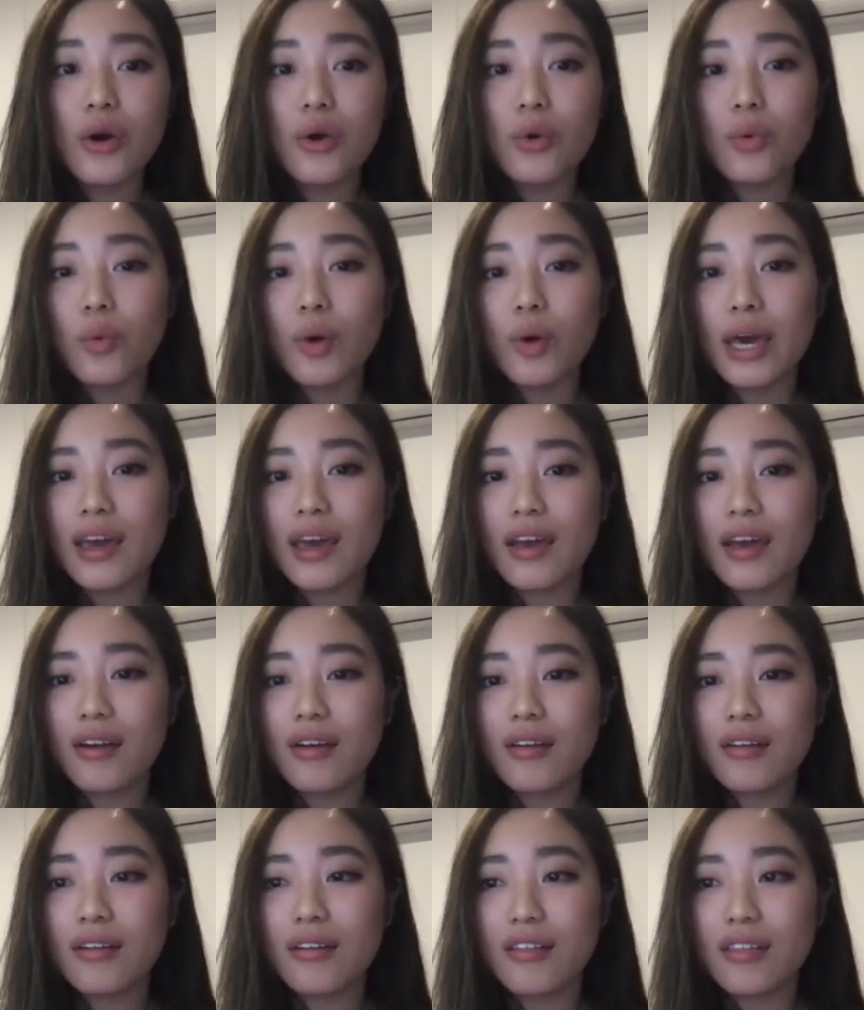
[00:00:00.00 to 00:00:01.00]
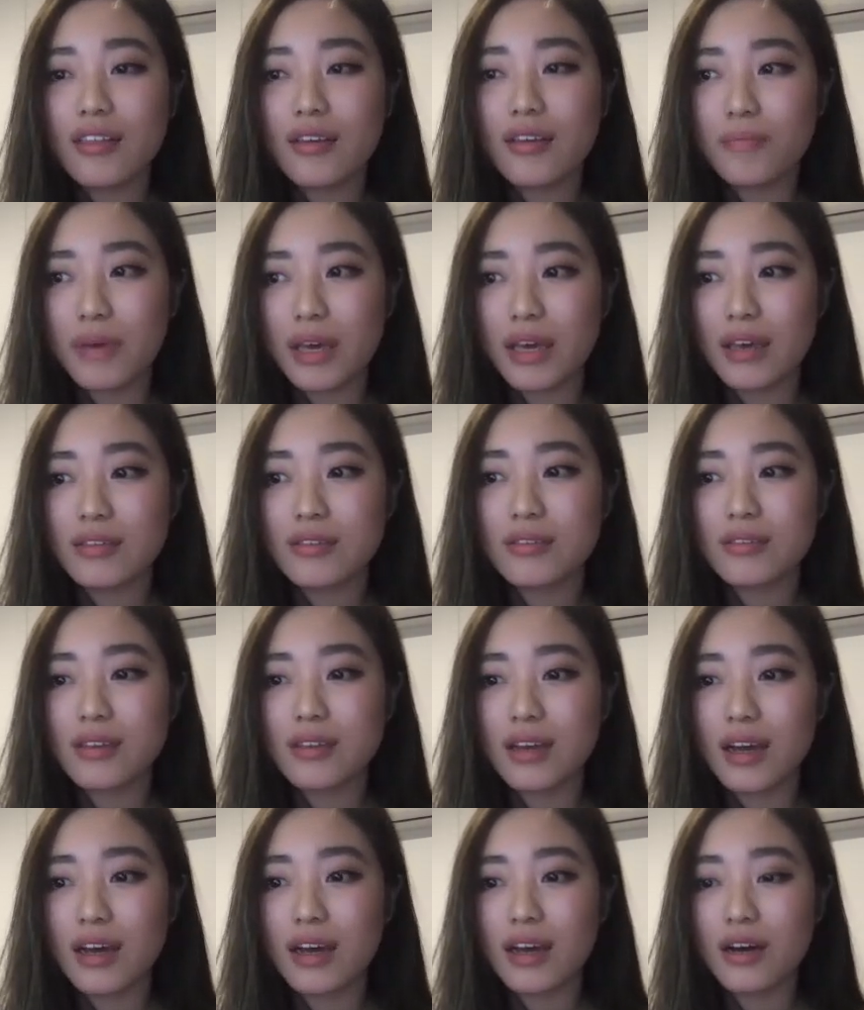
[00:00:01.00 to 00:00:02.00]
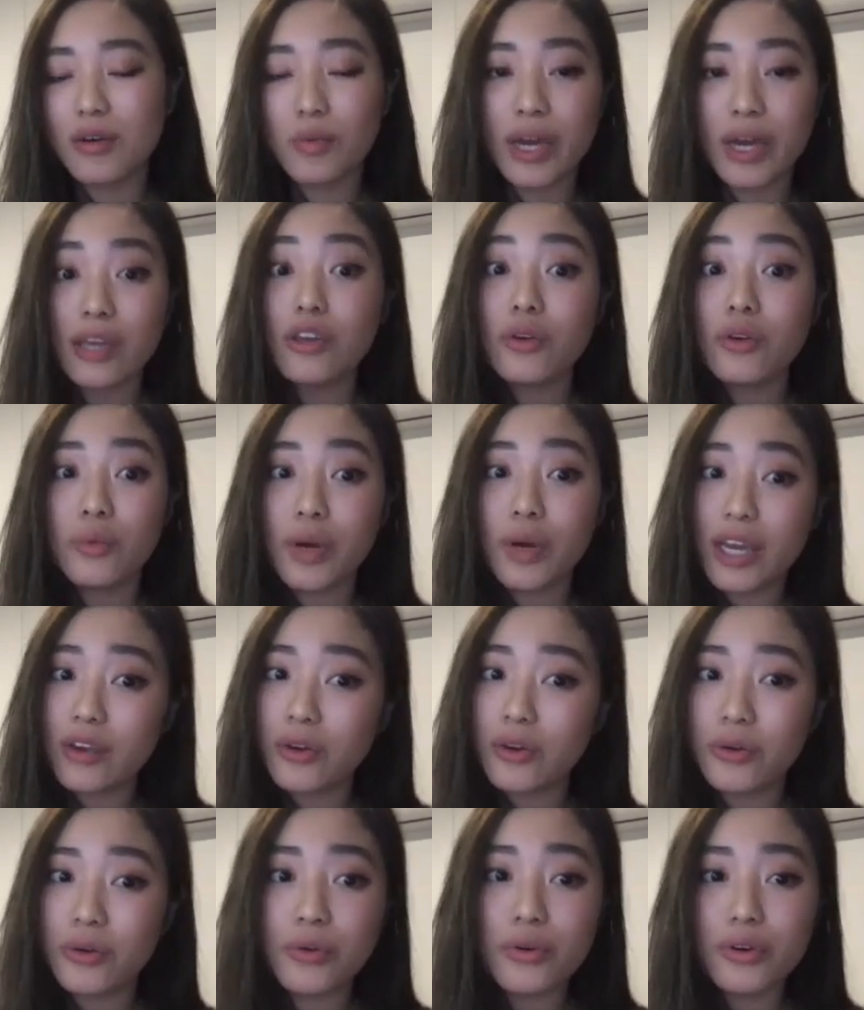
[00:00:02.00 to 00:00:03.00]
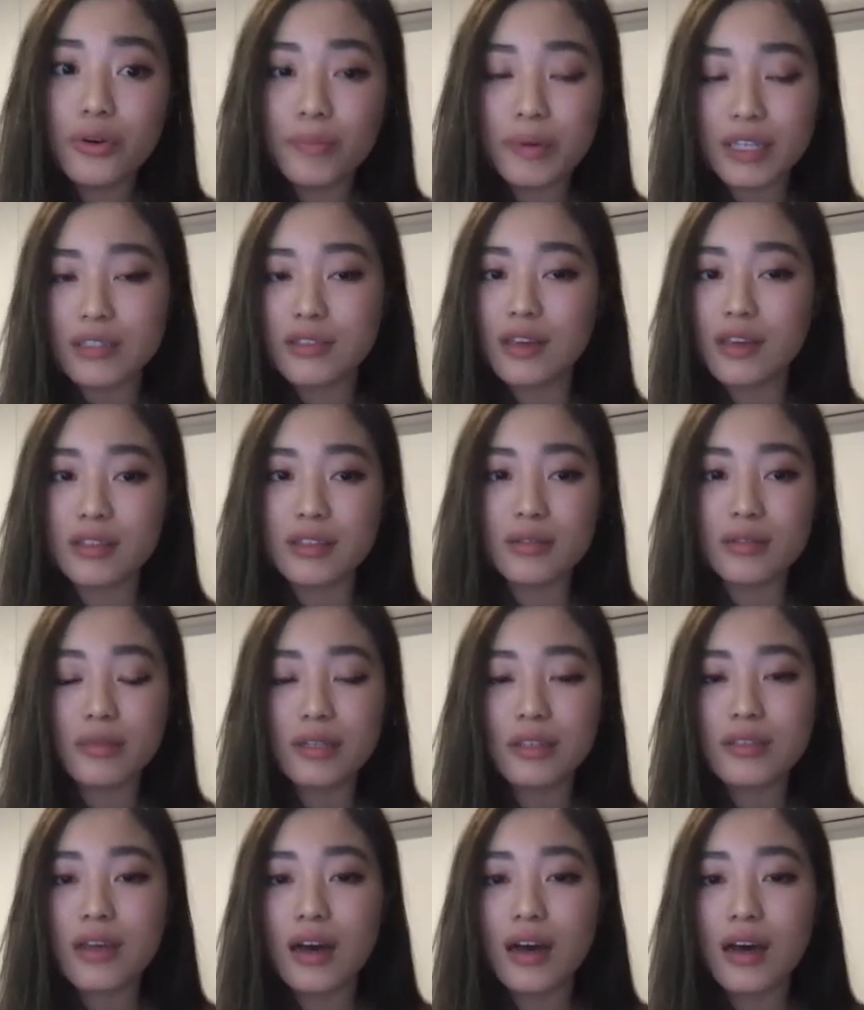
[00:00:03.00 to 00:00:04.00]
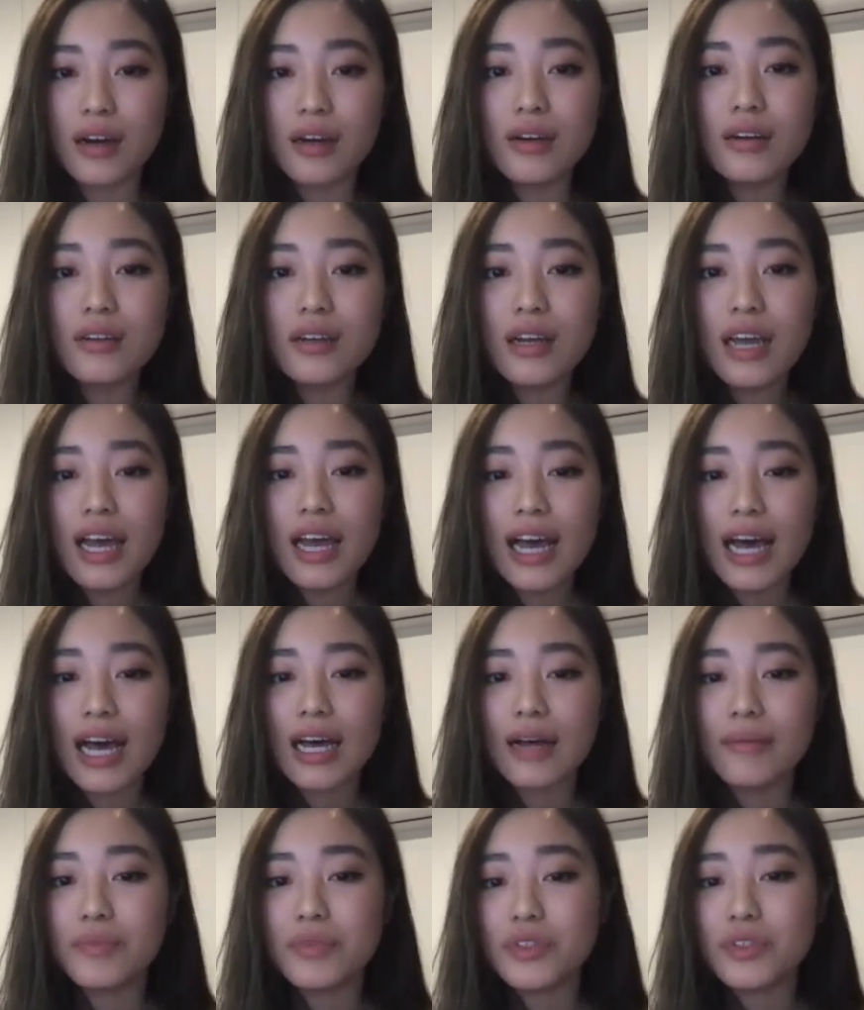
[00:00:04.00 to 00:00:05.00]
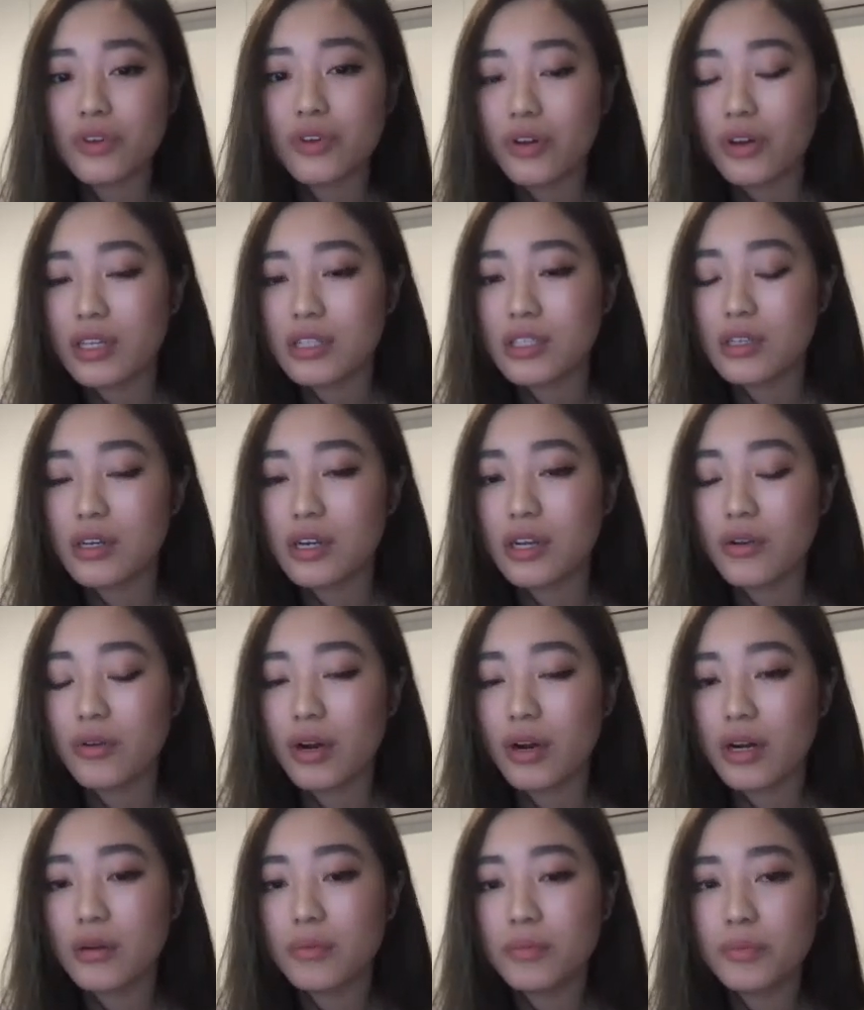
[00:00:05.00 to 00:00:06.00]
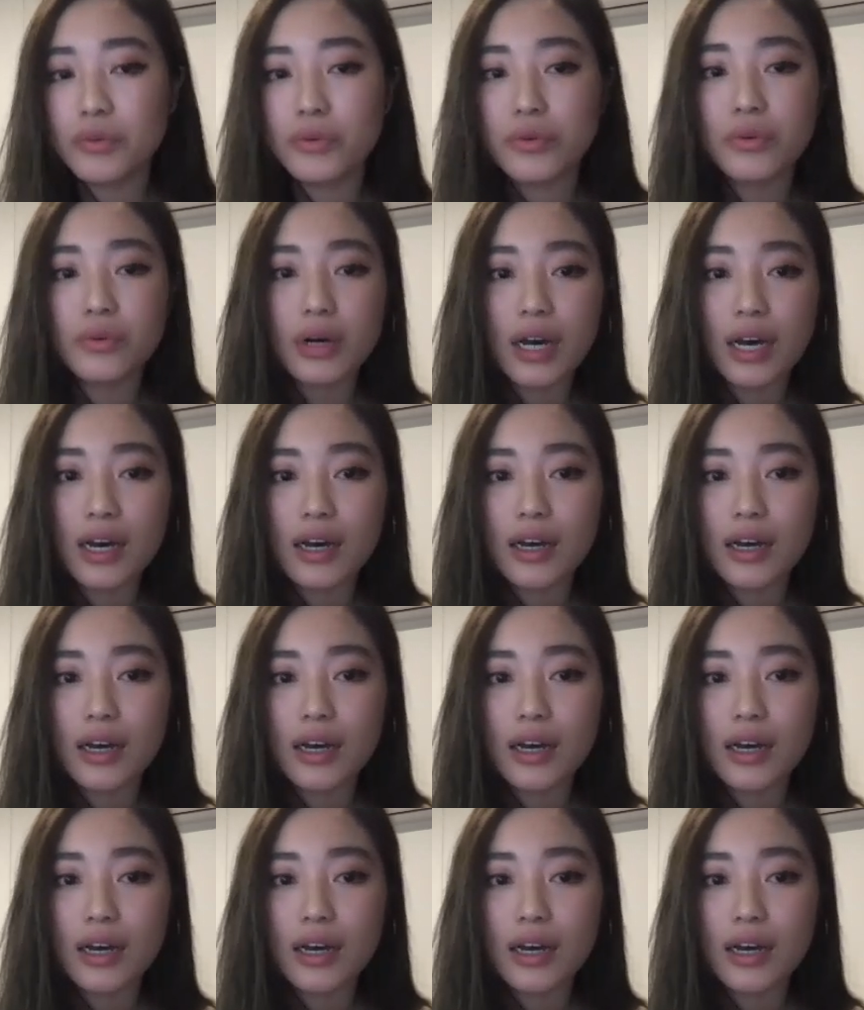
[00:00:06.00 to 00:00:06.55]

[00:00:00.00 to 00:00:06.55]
where the best who your best customers are. So it's incredible.